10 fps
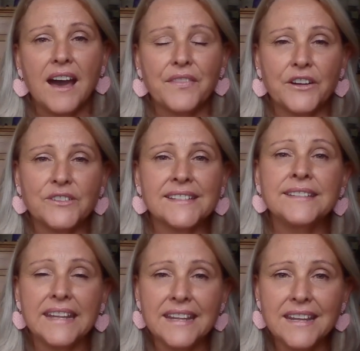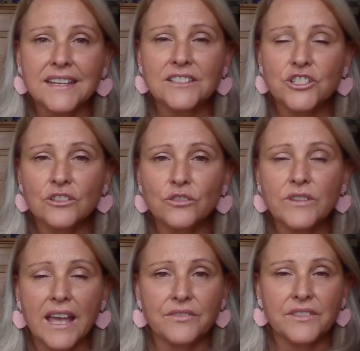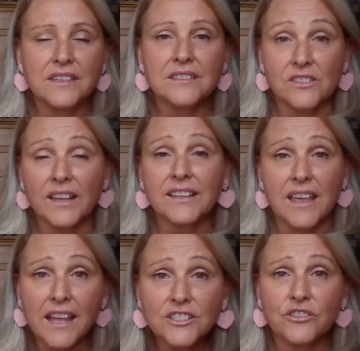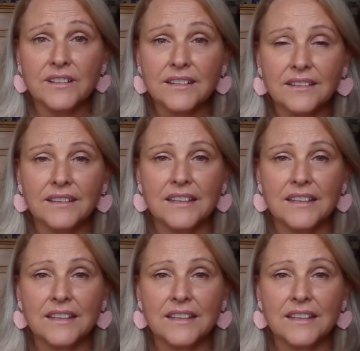there is a need to look at the psychiatric